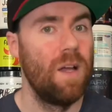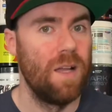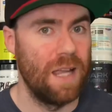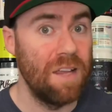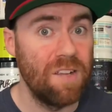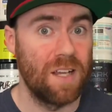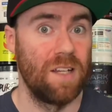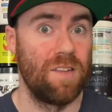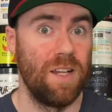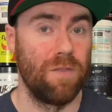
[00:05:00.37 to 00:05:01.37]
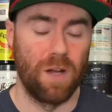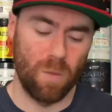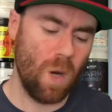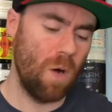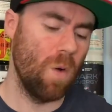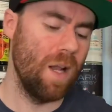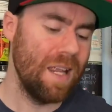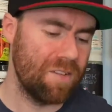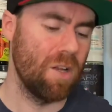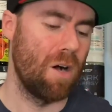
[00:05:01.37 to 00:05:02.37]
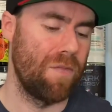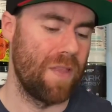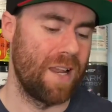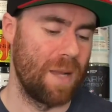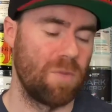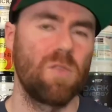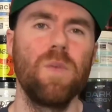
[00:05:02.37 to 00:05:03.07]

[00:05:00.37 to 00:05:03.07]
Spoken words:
Is it going to deliver? Well, let's start off at the label. So we've